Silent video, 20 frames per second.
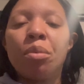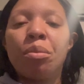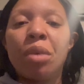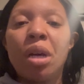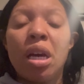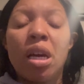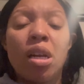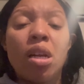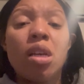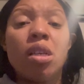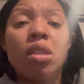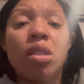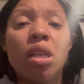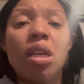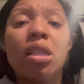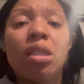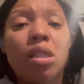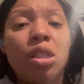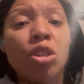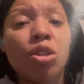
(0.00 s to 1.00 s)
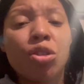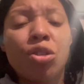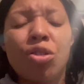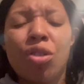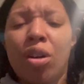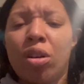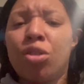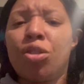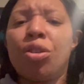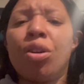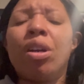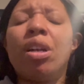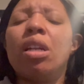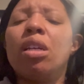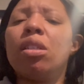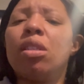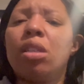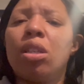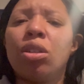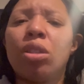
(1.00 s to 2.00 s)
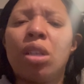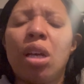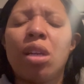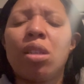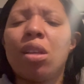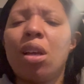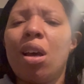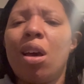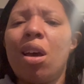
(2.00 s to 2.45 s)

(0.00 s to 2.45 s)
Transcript: It's still structured, and it still takes